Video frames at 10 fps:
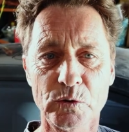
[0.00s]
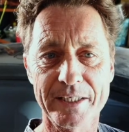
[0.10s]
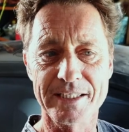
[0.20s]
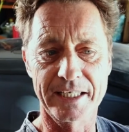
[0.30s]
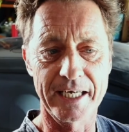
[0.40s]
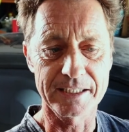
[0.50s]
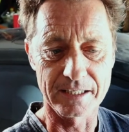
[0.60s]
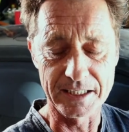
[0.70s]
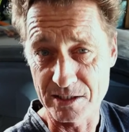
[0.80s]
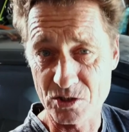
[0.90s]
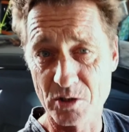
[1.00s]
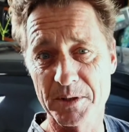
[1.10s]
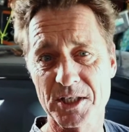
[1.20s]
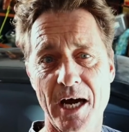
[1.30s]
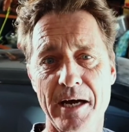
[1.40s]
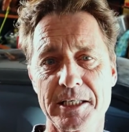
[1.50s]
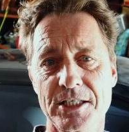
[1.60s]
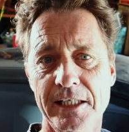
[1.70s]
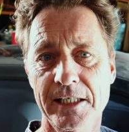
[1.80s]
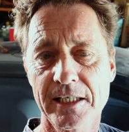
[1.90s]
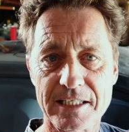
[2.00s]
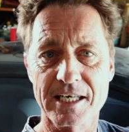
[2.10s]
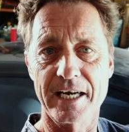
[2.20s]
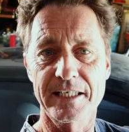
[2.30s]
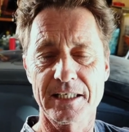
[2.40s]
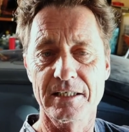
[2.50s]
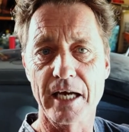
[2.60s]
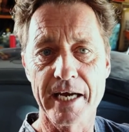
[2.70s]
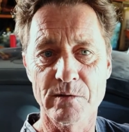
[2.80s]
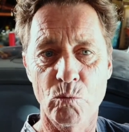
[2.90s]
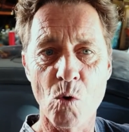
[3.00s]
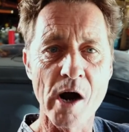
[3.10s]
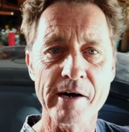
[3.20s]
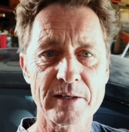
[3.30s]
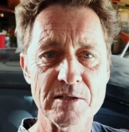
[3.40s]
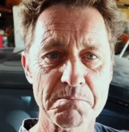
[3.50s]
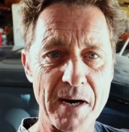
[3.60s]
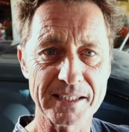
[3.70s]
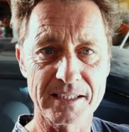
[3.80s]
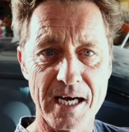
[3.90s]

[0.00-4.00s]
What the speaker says: need to get the supercharger intake and wiring buttoned